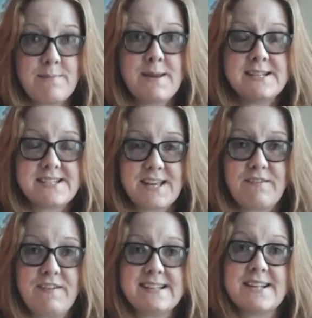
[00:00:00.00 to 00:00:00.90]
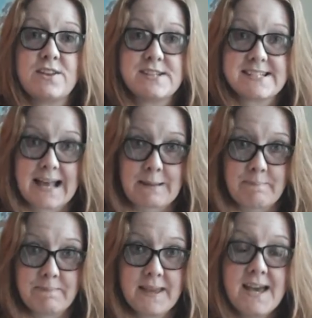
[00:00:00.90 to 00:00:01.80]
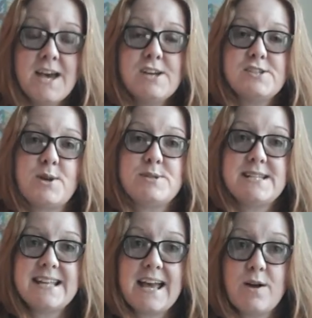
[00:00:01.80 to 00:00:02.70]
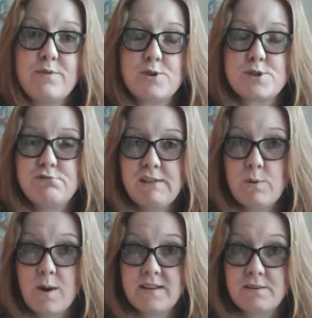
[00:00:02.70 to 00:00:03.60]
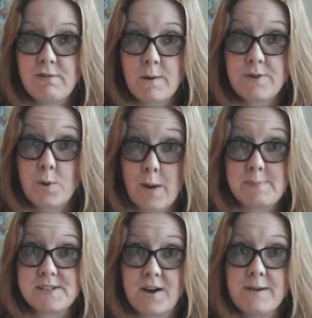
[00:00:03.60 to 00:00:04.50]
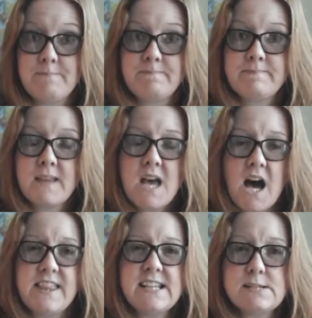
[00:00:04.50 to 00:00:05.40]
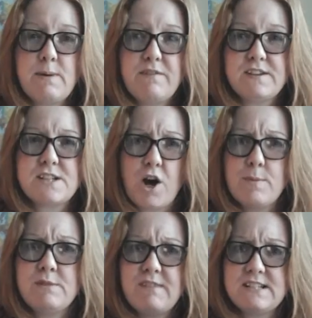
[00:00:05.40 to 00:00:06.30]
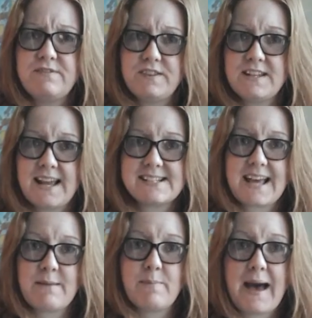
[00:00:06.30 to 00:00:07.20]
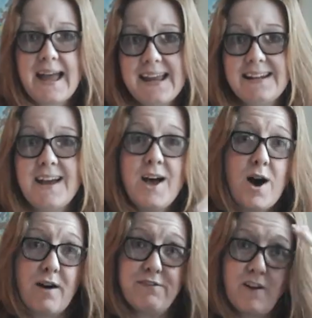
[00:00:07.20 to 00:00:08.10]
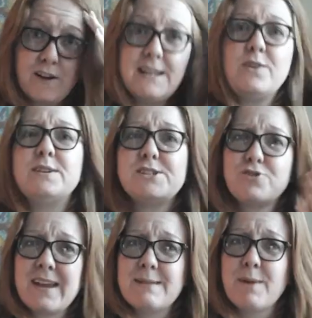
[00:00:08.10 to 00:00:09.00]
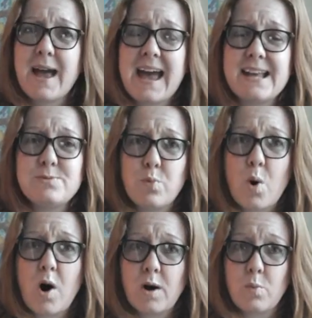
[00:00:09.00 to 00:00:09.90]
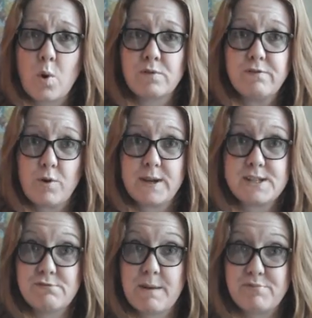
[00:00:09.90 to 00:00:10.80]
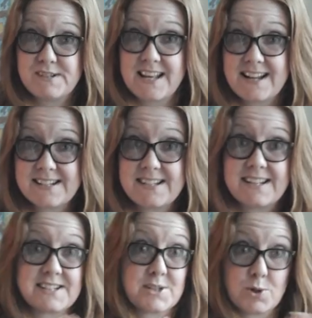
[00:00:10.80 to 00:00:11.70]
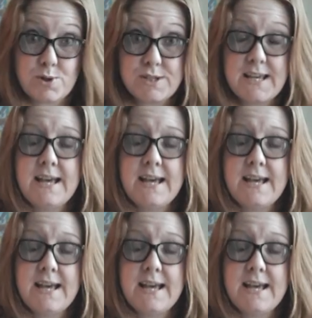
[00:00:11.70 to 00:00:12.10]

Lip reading: ME and CFS are the same. So today I've got to reword the website. I think it's perfect timing, ready for the next campaign. I finally got it straight in my head what I want Foggy to represent, so that's good.